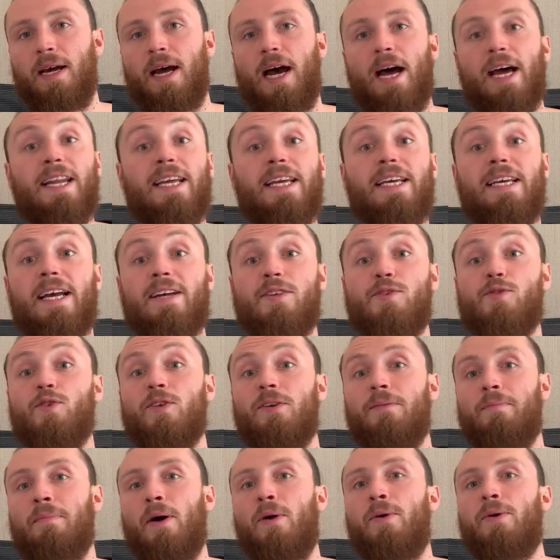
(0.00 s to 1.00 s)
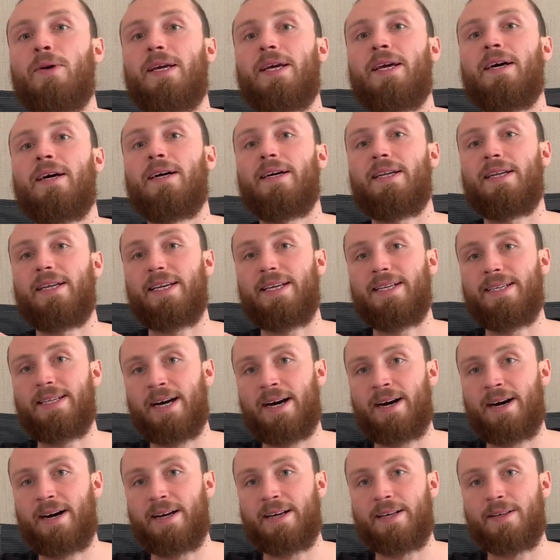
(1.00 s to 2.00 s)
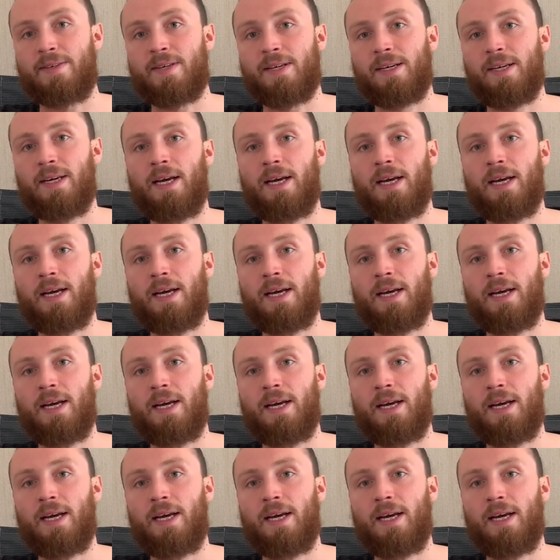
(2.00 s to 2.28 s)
and he gets pneumonia and he dies.